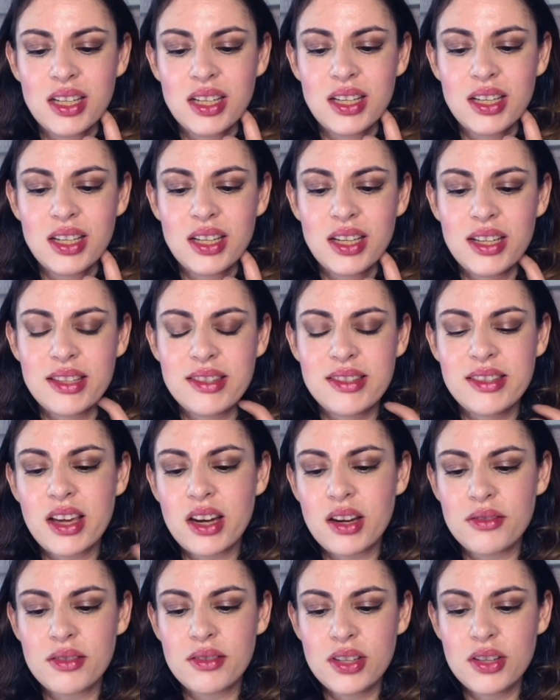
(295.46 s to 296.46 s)
instead
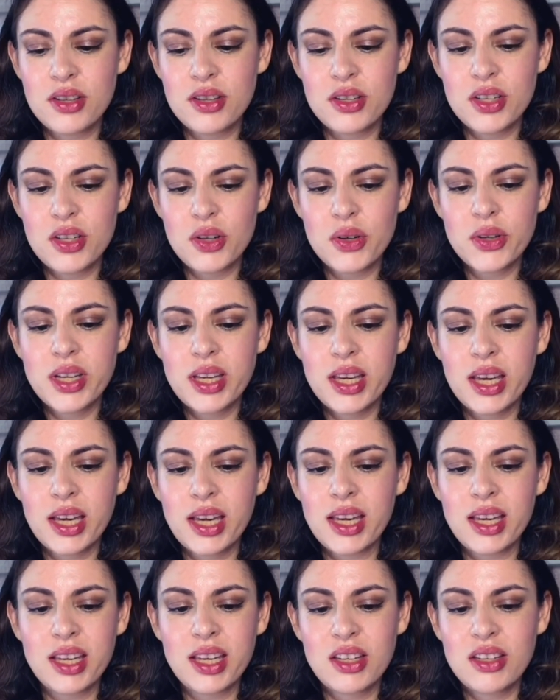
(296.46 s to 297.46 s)
of you're
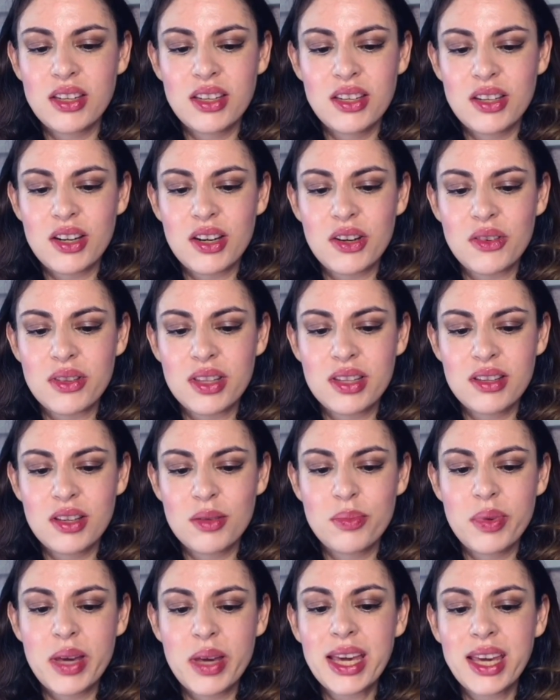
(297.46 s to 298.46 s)
kicking, you're
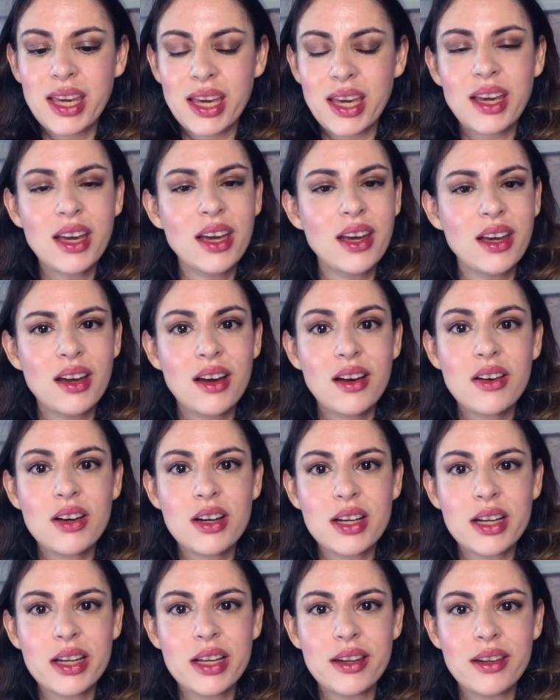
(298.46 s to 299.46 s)
picking
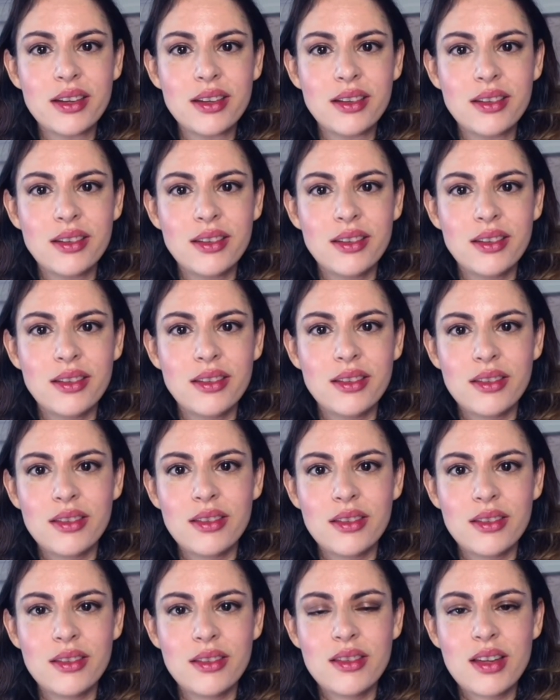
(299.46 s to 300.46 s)
on
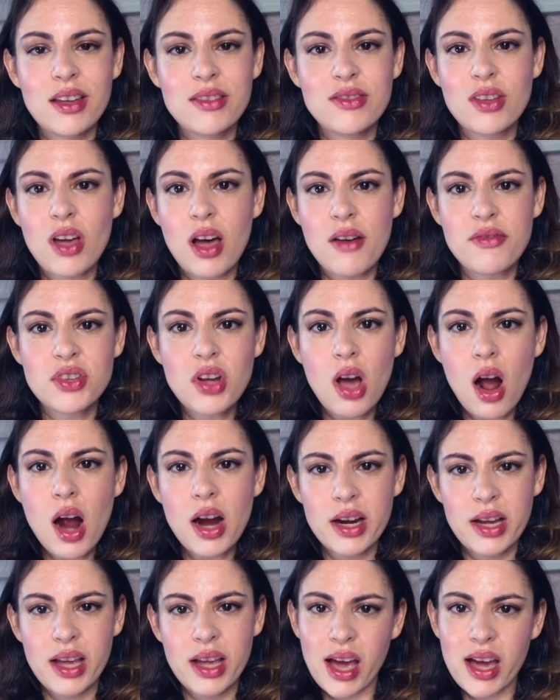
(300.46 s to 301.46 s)
a soft
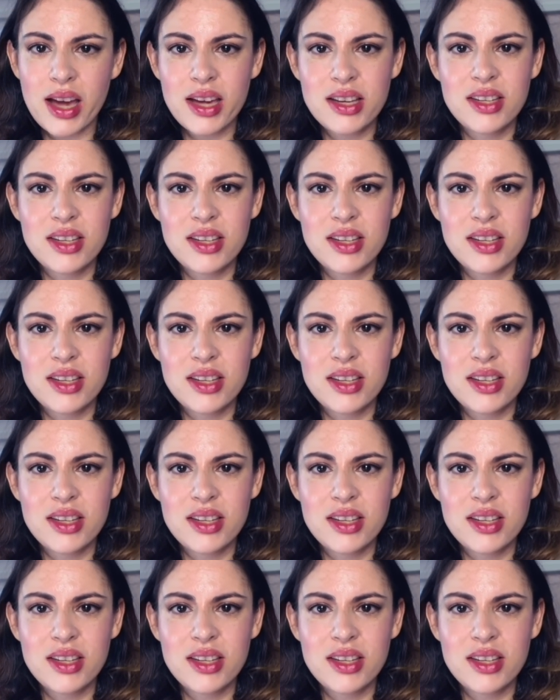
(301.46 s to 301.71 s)
target,